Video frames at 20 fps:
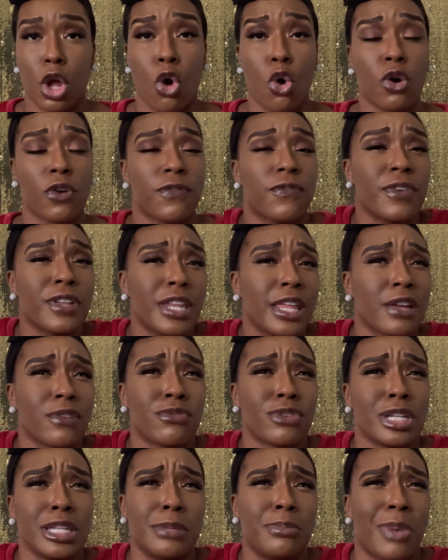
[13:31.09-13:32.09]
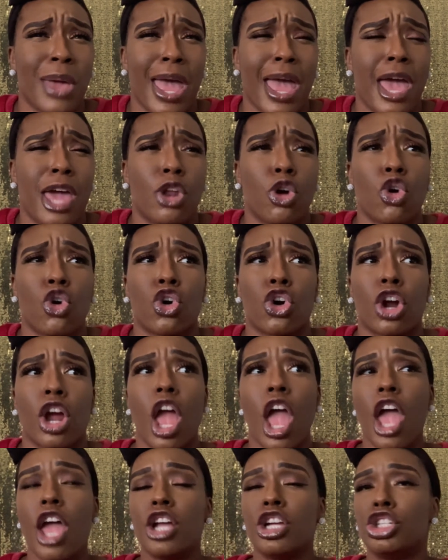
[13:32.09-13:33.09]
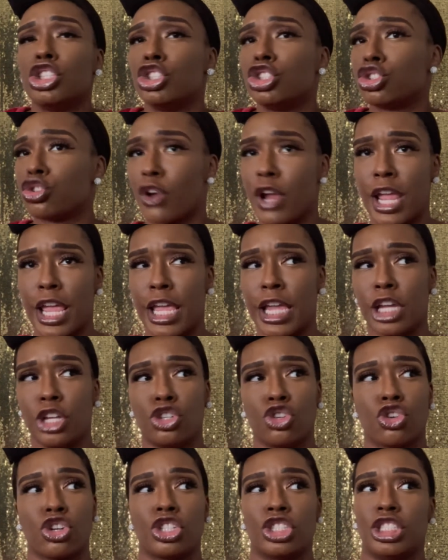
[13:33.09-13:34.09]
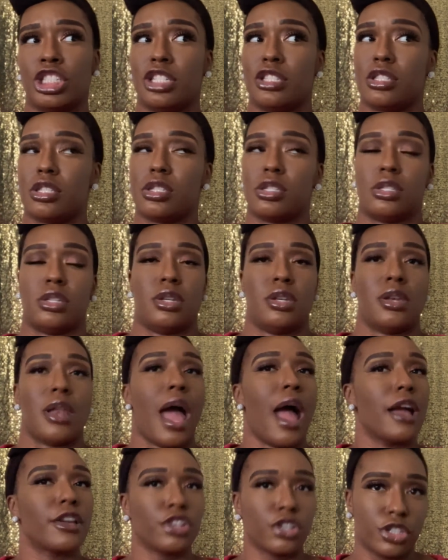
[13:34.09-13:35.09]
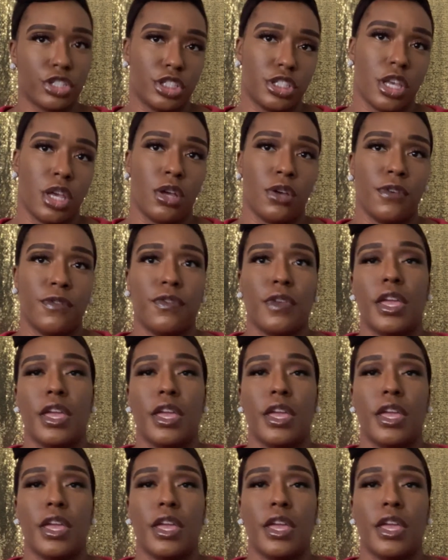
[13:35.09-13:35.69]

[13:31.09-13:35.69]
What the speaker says: Or feeling really bad or drained or just not yourself.